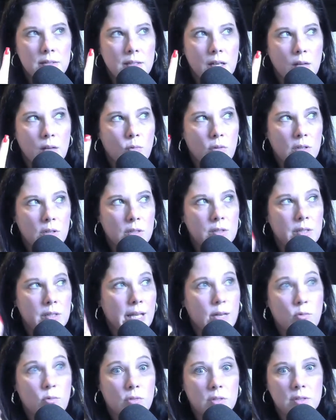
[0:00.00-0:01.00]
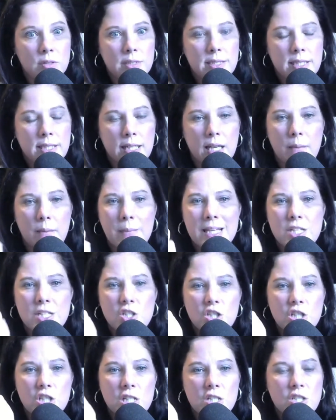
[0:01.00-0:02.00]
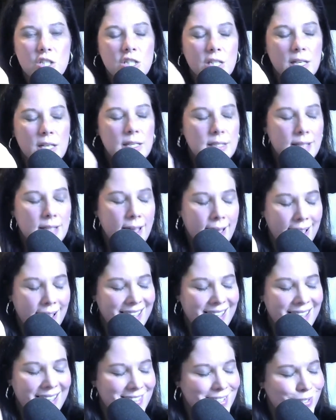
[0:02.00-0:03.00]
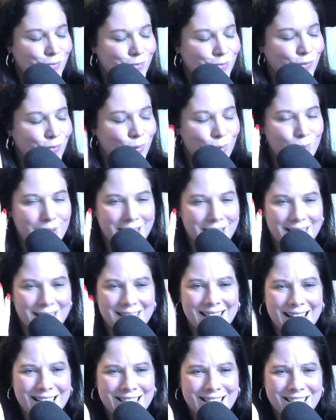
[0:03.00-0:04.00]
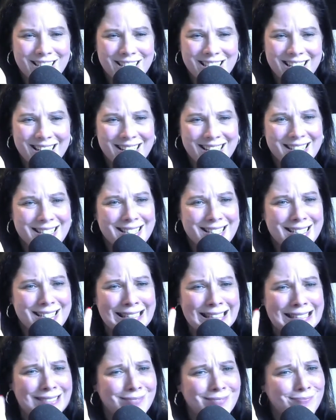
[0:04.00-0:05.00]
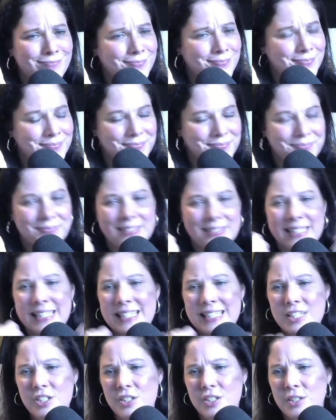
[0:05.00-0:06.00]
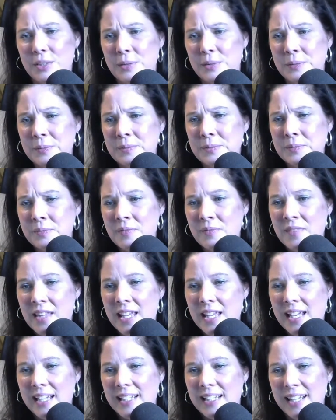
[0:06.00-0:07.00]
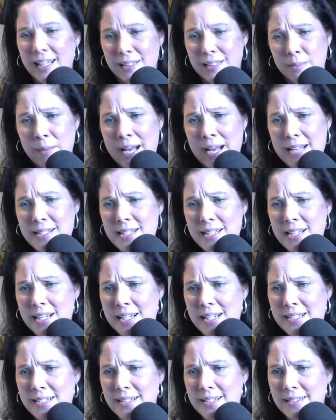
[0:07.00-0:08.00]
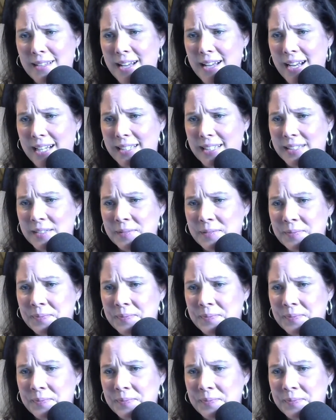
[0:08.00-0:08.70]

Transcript: a world like royalty. I mean, she just had this voice that just mm, gets you. Yes, Patsy cussed a lot.